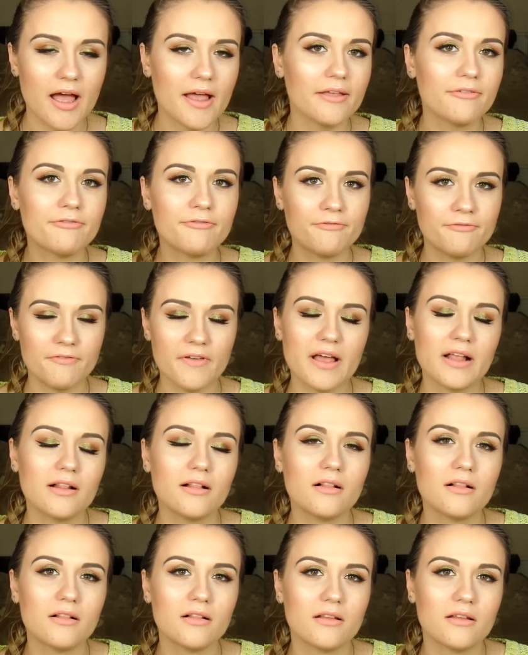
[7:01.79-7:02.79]
I
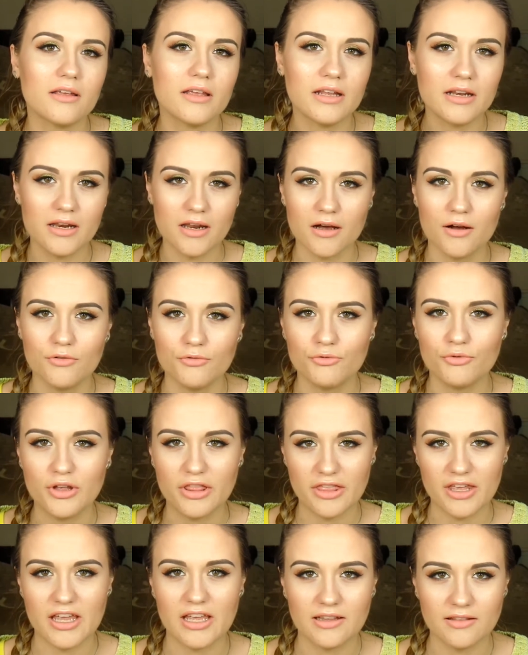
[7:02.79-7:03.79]
fell in love
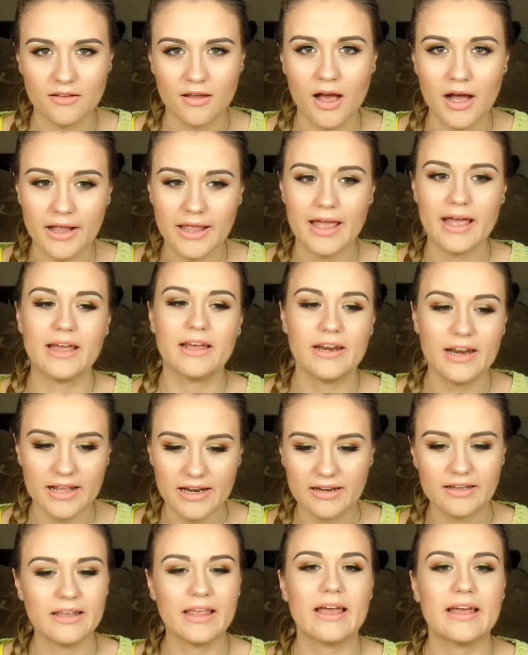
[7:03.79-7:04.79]
with it again
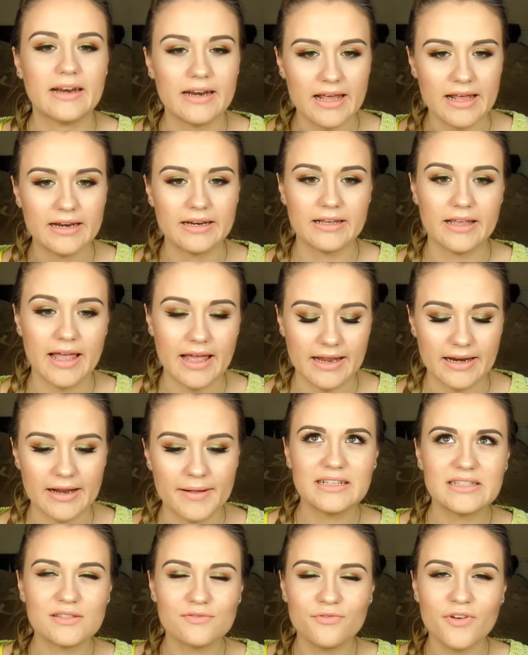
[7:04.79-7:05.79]
and again and again.
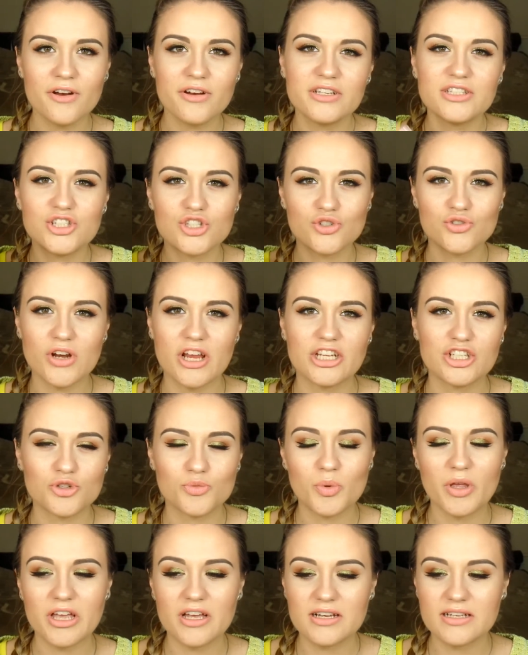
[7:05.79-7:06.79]
It's very
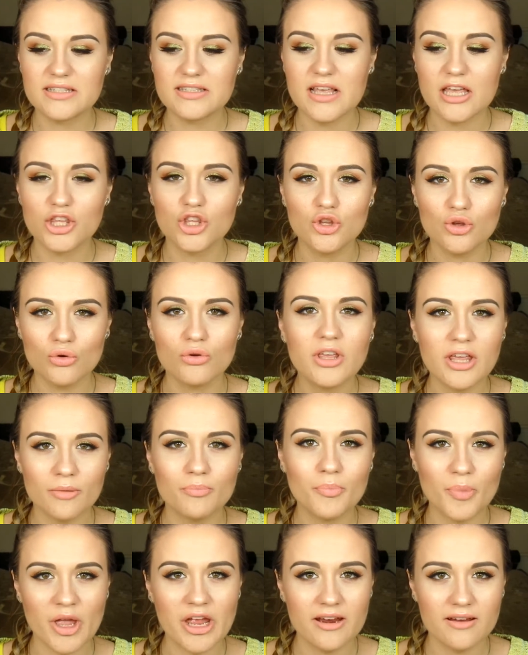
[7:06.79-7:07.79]
strange because you
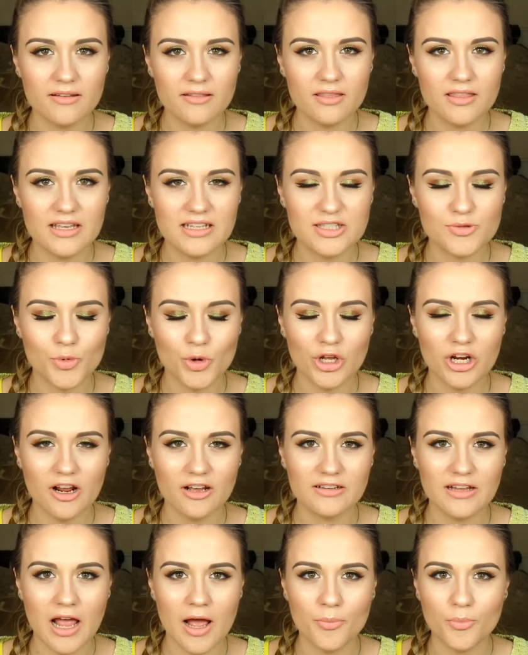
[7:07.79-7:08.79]
can pair this
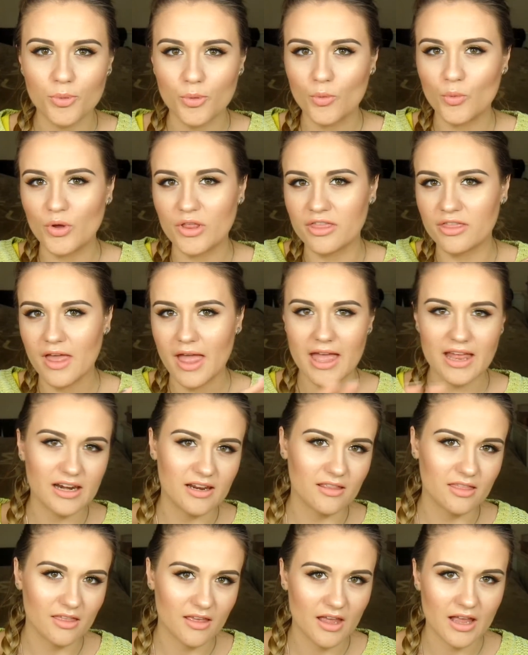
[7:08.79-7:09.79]
product up with
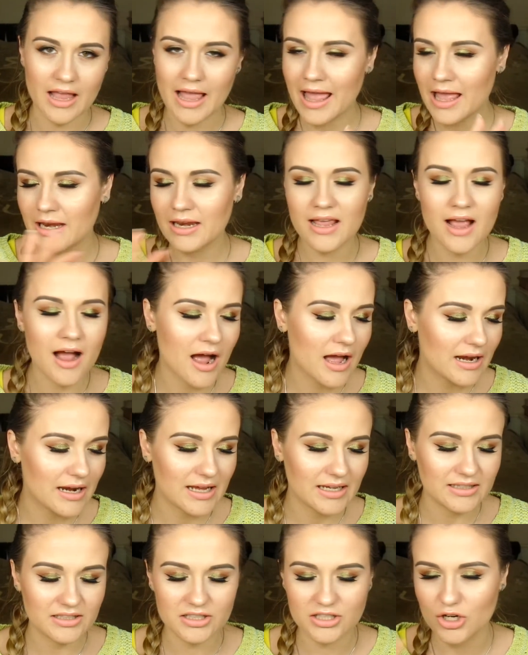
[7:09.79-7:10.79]
anything, any
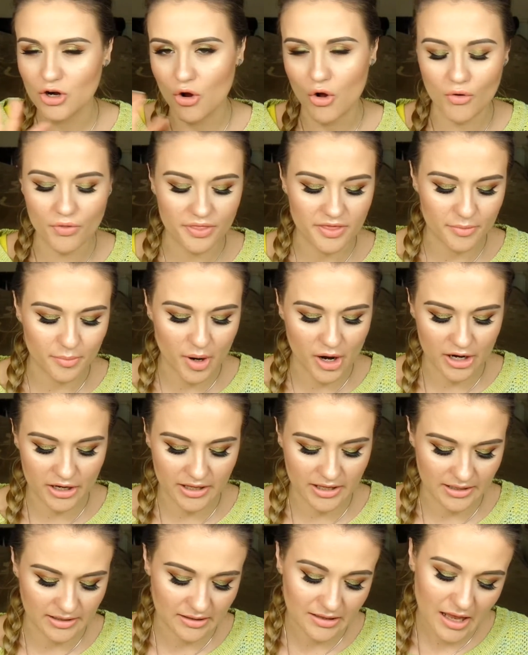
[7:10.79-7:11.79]
highlighter on the
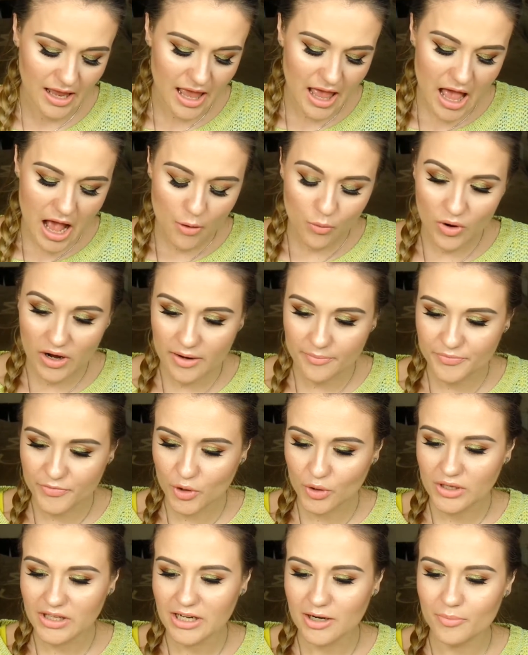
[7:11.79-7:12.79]
market. What I'm
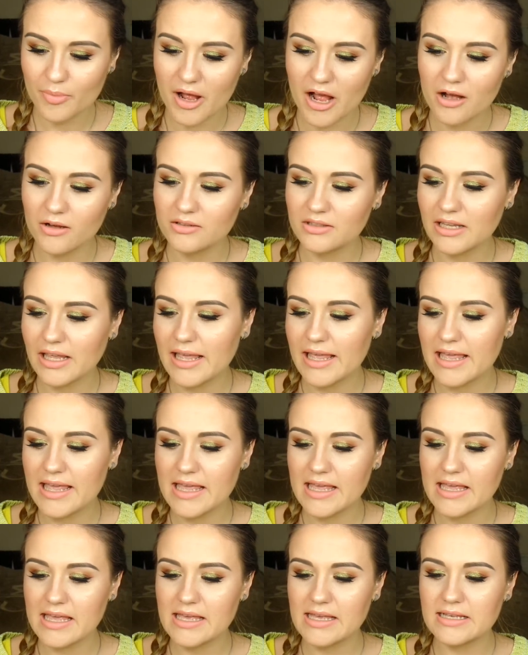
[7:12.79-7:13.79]
talking about
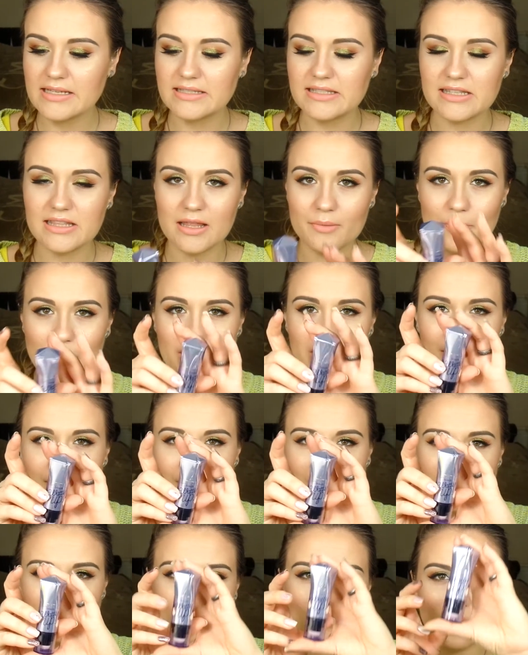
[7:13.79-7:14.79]
is the
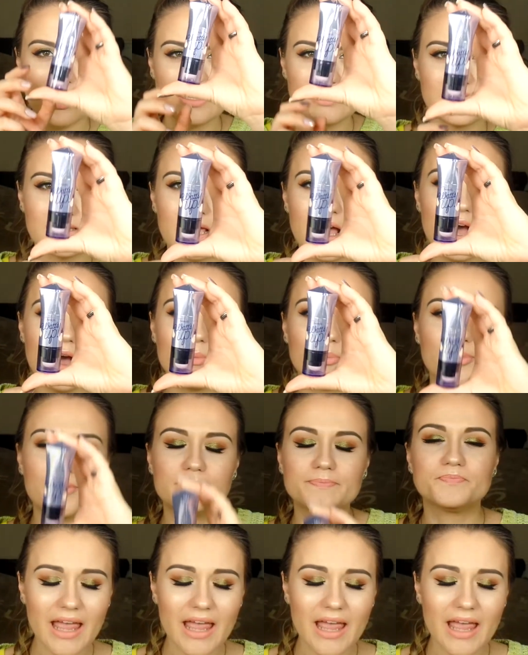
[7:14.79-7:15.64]
Benefit What's Up,